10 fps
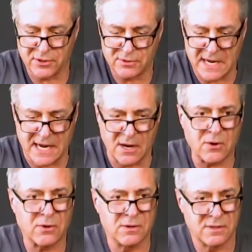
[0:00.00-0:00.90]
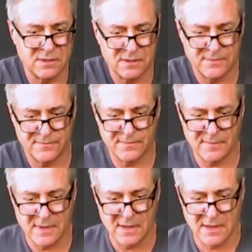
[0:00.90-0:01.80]
to do now,
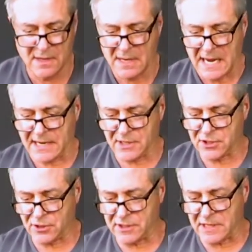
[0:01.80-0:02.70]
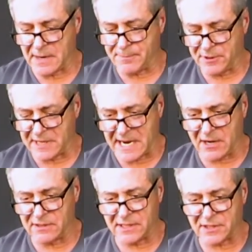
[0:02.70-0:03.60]
I can turn it up or
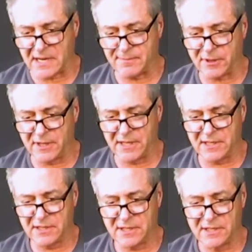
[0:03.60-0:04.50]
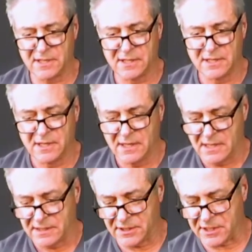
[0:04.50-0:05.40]
down as I please.
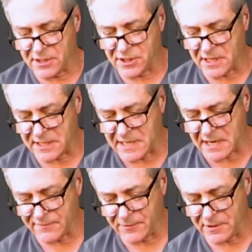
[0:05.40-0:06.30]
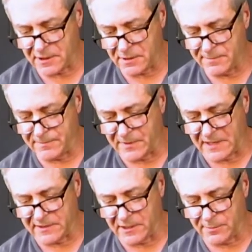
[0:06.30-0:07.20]
I'm just going to shut it down for a
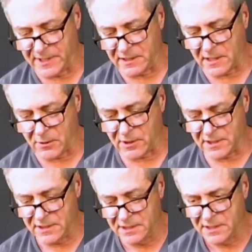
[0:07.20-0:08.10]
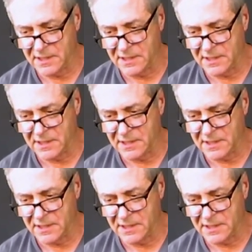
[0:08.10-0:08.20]
little bit lower.